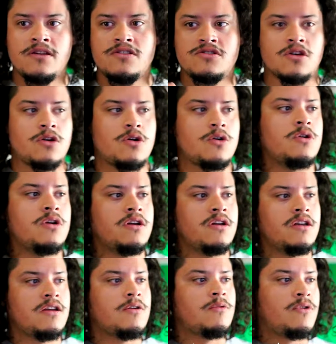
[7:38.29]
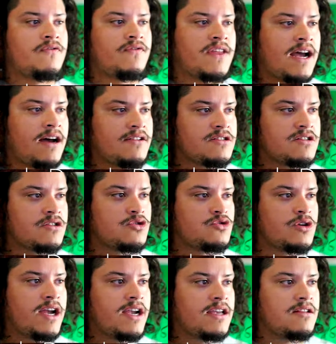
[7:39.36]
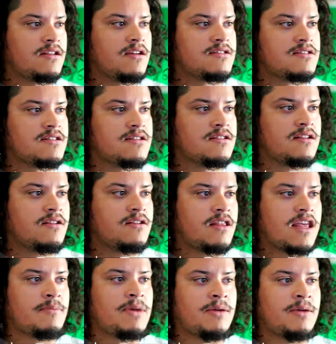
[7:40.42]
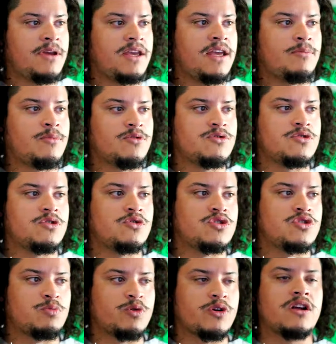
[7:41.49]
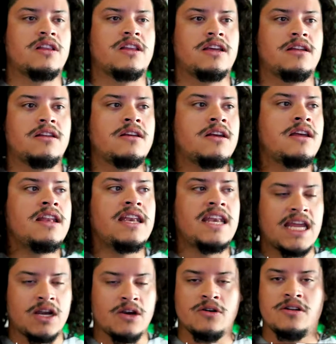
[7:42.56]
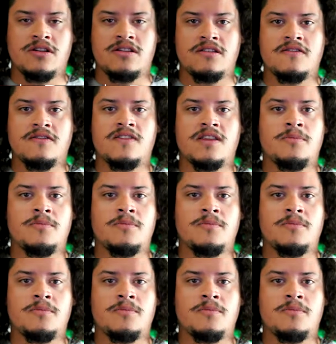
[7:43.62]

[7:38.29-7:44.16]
So if the House of the Dragon does it, they might be able to sprinkle in narrative.